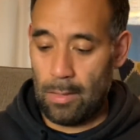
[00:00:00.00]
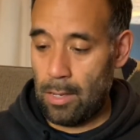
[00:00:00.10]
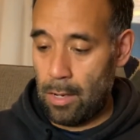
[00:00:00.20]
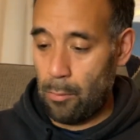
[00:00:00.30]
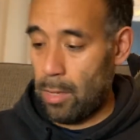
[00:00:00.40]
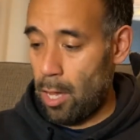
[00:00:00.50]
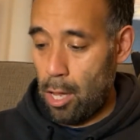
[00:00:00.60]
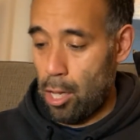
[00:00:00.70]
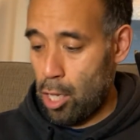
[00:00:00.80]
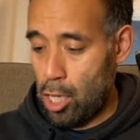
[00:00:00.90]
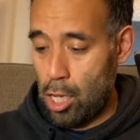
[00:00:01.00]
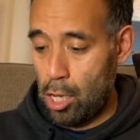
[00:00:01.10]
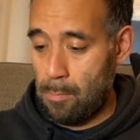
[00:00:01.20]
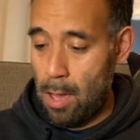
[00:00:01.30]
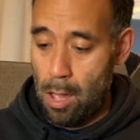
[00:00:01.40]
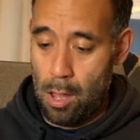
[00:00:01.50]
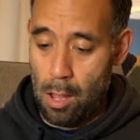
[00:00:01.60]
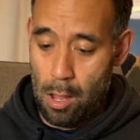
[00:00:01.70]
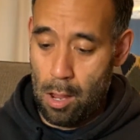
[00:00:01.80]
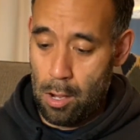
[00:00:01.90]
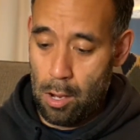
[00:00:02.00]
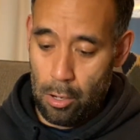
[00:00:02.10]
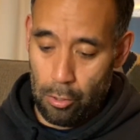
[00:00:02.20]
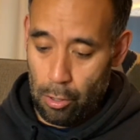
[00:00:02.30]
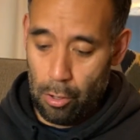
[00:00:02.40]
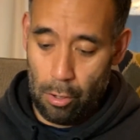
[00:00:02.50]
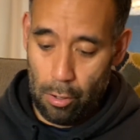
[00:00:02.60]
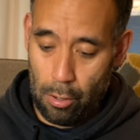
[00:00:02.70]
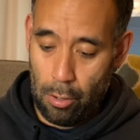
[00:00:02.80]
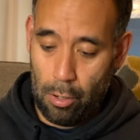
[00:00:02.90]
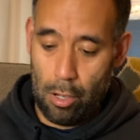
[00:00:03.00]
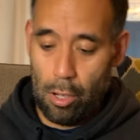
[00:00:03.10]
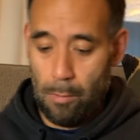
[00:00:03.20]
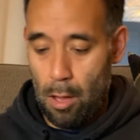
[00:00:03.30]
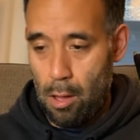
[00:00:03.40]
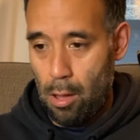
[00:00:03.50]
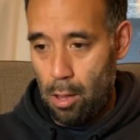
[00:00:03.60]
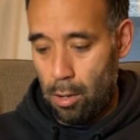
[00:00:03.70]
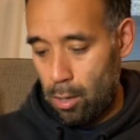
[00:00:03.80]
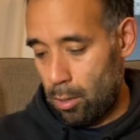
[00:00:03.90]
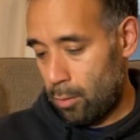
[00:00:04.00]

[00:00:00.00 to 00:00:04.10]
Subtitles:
And here we go. He-Man. Da-na-na-na-na. He-Man.